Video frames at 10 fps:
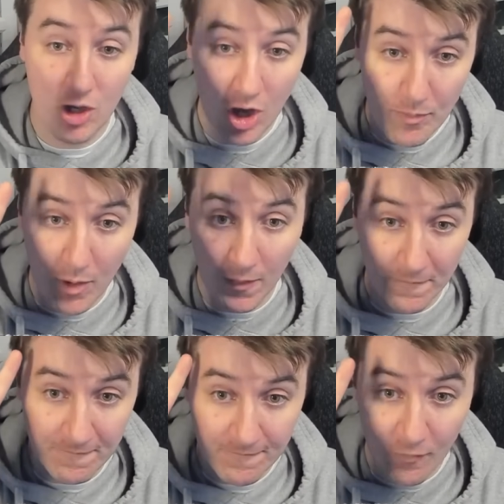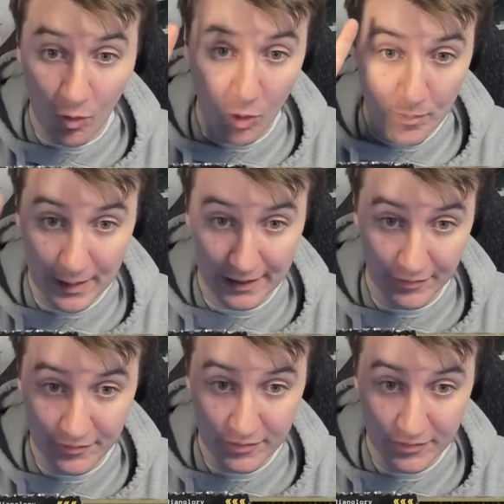upon the 4 pillars: